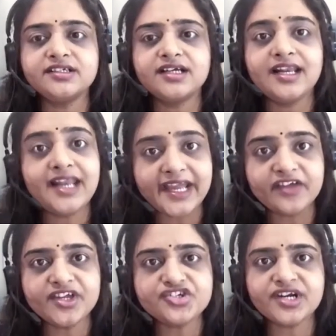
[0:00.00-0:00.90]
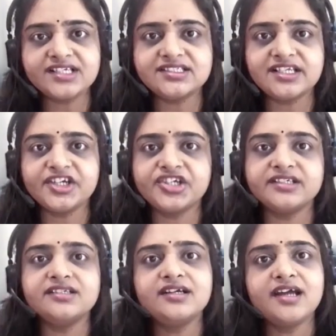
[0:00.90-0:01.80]
language translation,
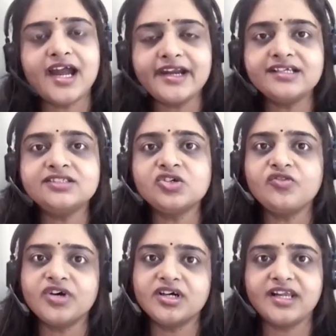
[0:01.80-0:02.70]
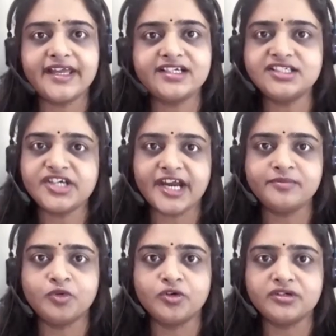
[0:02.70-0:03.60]
and also work like a
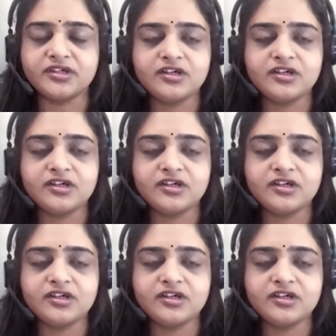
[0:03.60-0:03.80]
chatbot.